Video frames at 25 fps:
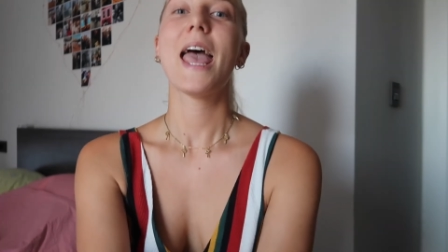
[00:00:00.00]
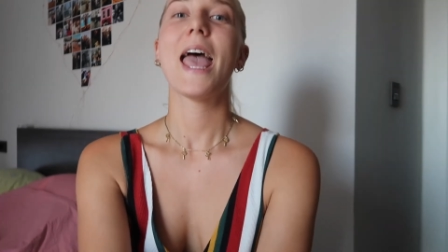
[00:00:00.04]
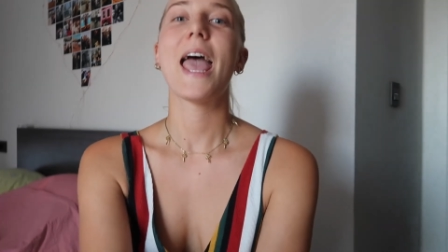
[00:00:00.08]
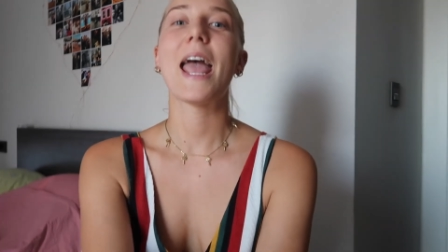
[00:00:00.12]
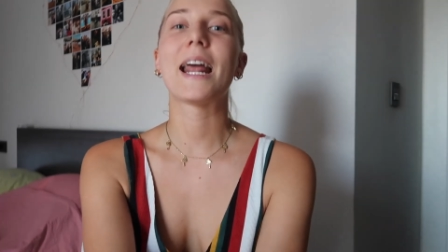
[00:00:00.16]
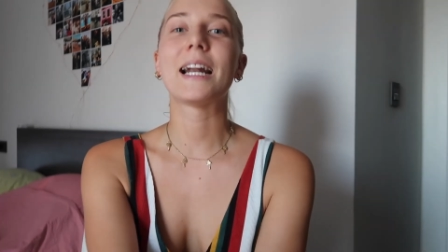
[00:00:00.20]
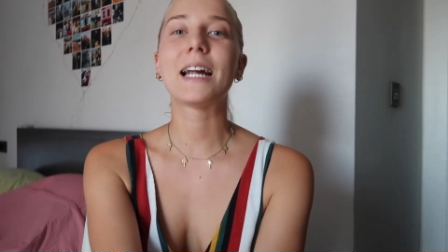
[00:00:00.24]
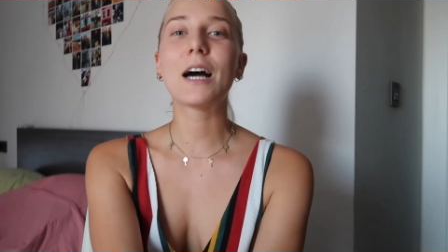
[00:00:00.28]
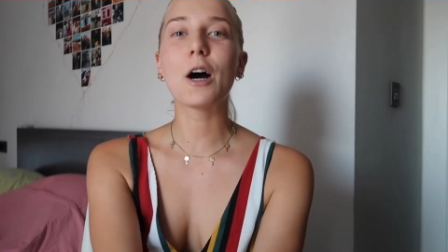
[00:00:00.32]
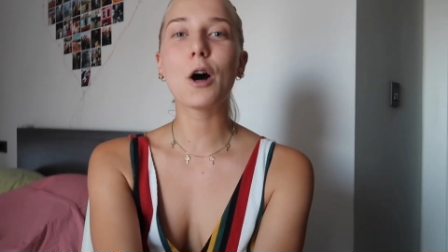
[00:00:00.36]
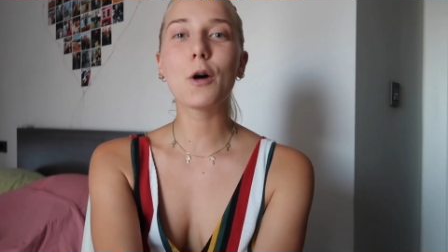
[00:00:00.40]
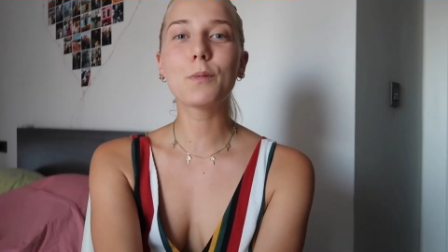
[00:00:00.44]

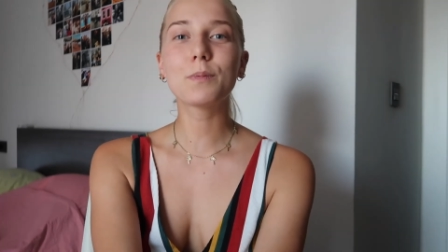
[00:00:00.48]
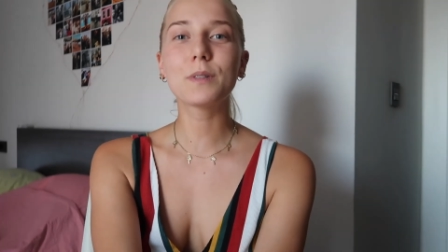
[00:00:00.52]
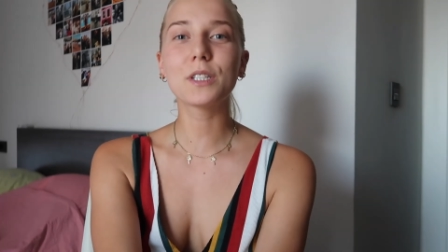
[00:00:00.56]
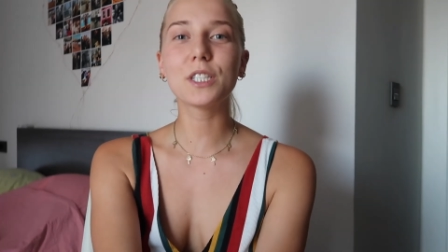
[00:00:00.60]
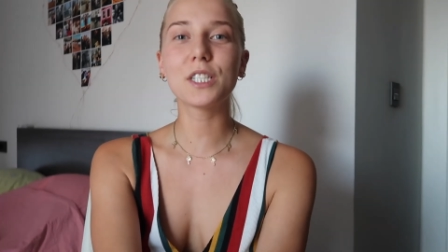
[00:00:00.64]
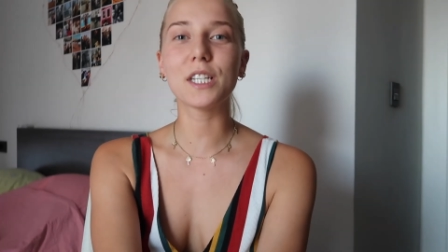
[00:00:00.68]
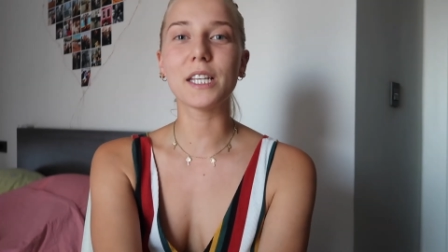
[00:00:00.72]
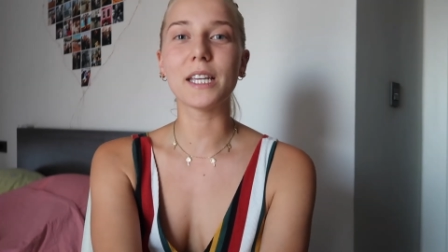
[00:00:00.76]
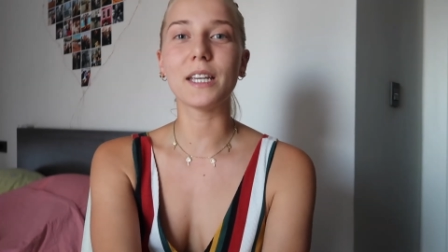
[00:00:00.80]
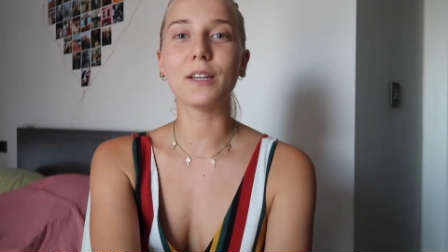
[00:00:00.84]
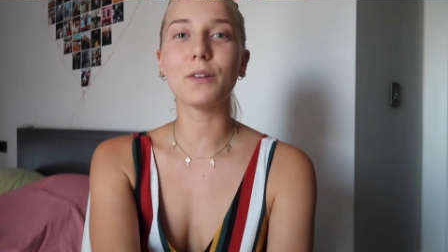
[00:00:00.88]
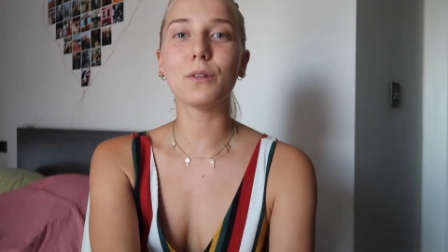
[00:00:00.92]
And I hope to
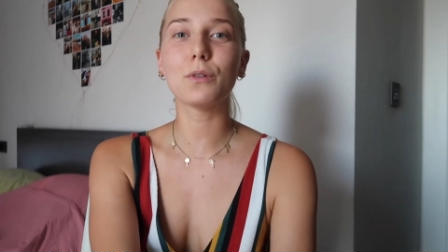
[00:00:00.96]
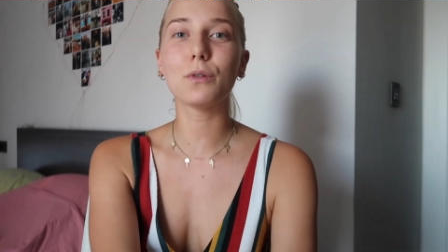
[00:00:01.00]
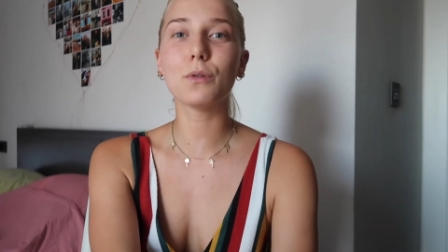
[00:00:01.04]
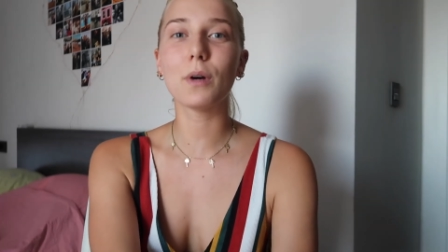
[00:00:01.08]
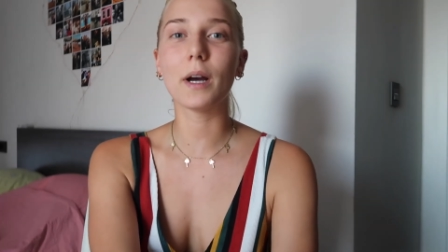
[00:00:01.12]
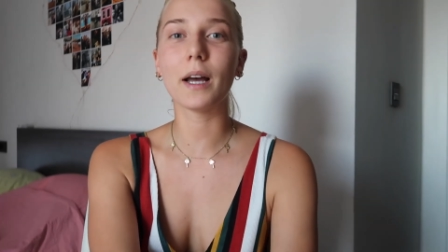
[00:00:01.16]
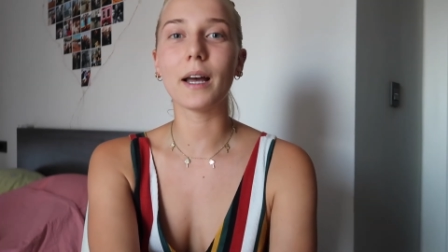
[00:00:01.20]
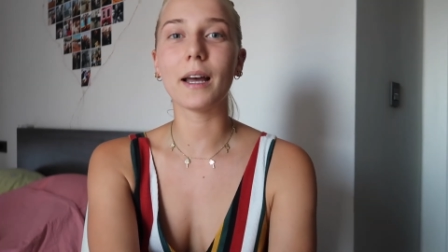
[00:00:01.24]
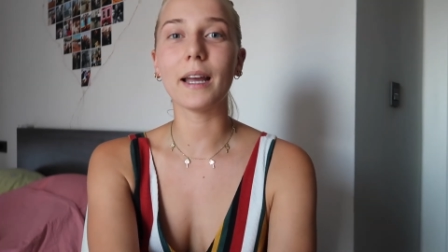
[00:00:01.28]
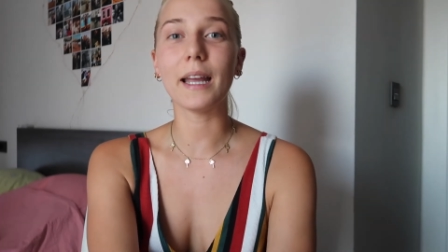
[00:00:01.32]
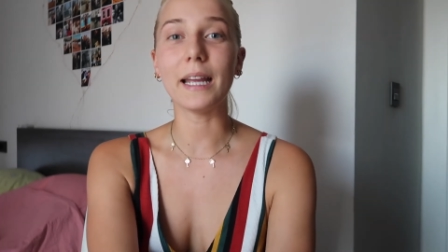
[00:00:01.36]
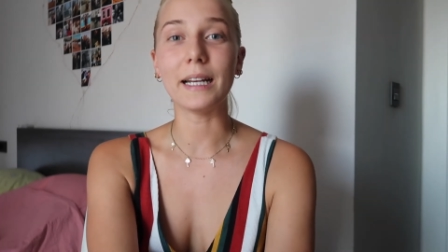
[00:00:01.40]
see you
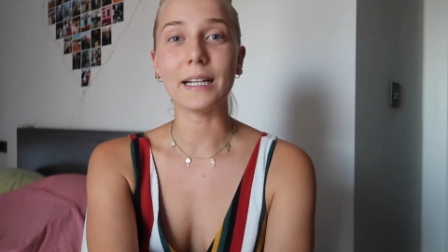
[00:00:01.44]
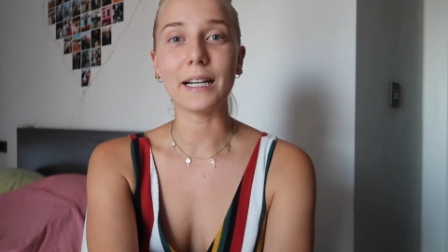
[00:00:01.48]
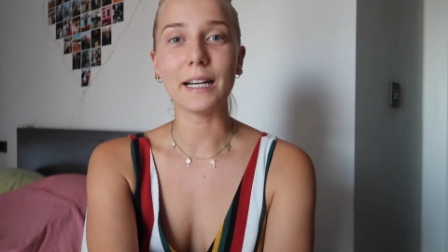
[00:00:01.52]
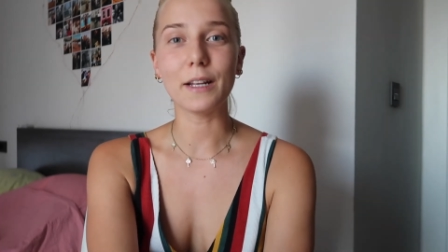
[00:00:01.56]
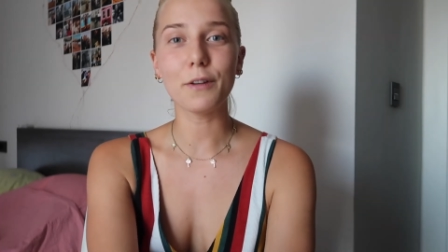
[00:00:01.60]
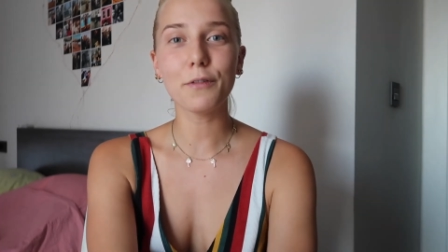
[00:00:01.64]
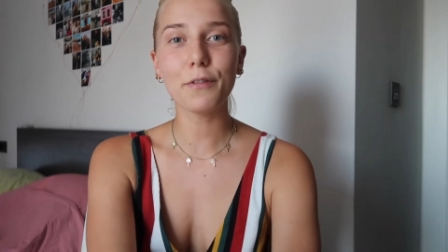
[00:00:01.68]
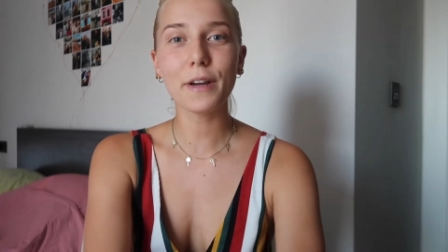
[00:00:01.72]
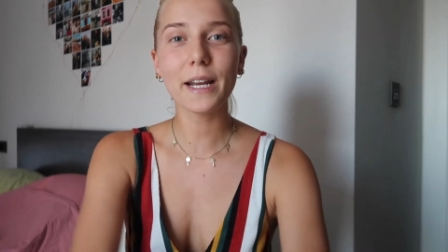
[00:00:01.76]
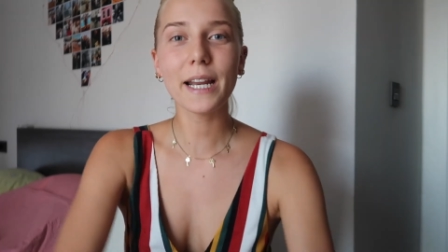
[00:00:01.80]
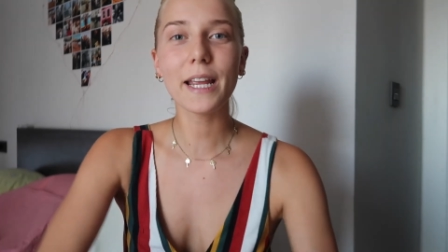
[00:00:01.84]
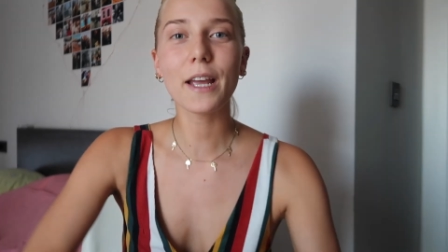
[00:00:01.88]
uh, in a
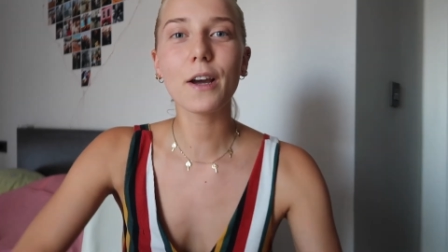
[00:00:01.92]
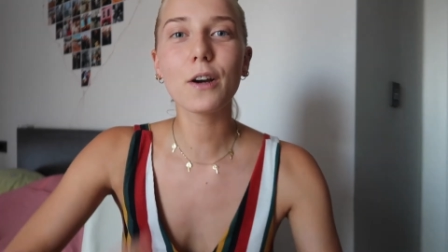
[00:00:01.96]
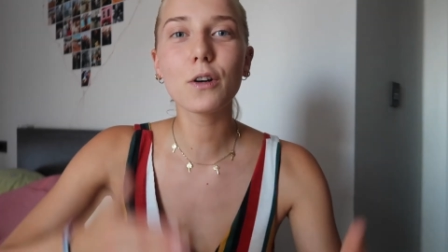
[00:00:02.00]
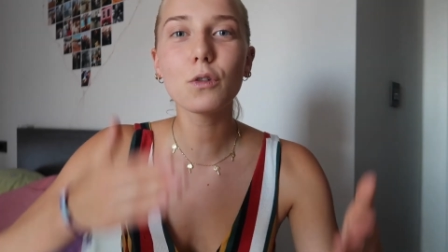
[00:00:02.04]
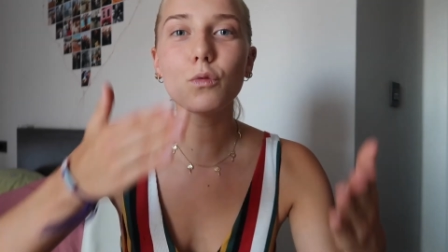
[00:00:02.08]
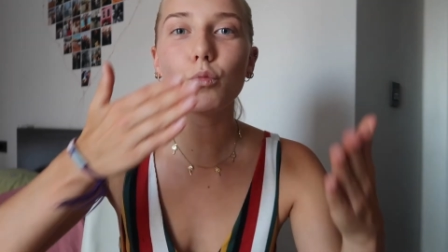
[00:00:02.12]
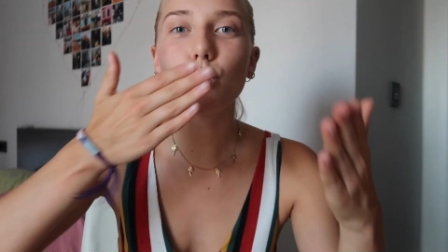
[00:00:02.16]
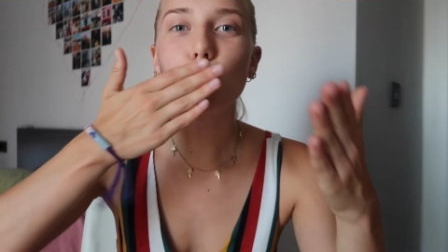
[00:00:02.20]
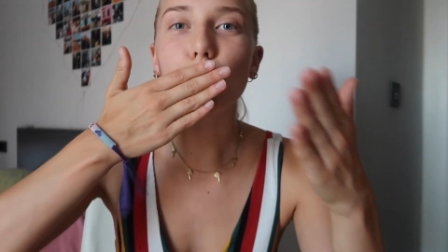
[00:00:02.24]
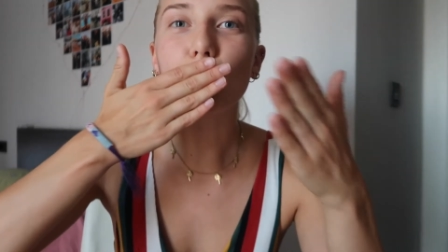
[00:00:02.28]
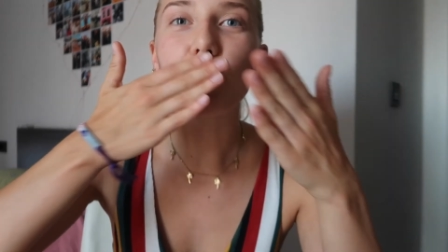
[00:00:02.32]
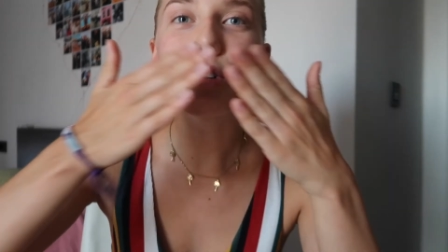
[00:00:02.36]
new video.